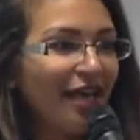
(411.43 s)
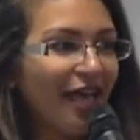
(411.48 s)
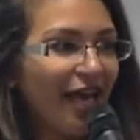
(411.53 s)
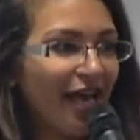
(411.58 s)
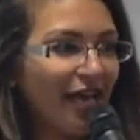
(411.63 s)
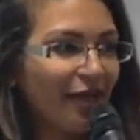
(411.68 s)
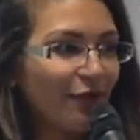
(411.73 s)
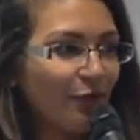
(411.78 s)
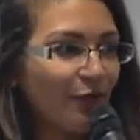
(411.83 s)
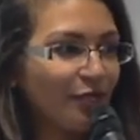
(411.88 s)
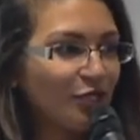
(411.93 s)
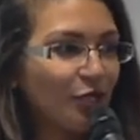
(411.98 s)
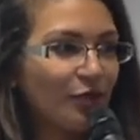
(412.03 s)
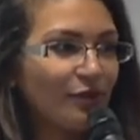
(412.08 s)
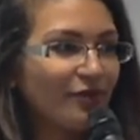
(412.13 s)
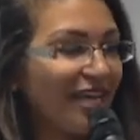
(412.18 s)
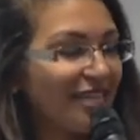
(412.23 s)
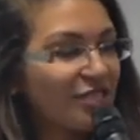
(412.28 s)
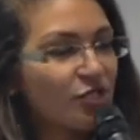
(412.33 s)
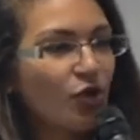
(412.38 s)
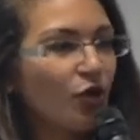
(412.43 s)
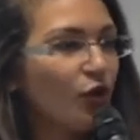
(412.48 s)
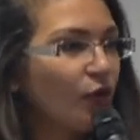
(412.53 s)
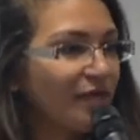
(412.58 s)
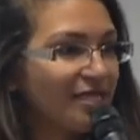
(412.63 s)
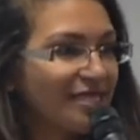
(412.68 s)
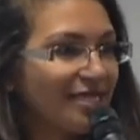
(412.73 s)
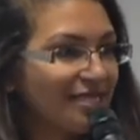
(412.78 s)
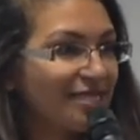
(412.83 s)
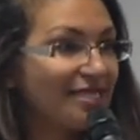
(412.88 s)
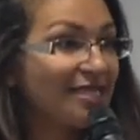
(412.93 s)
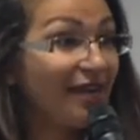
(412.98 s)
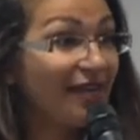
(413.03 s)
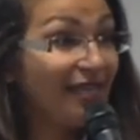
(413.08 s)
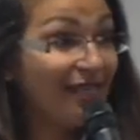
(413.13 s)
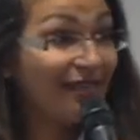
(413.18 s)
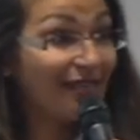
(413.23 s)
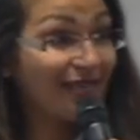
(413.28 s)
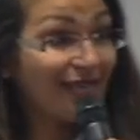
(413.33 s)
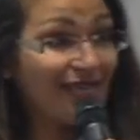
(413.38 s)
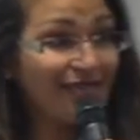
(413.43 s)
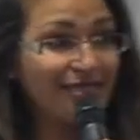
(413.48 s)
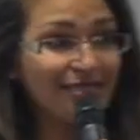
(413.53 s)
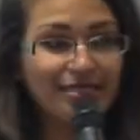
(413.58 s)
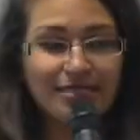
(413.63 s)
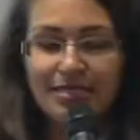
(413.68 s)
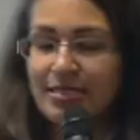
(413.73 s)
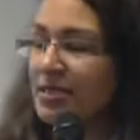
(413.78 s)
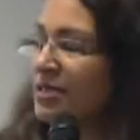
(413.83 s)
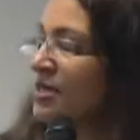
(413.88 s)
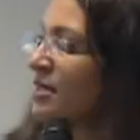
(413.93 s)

And that's not always necessarily the case.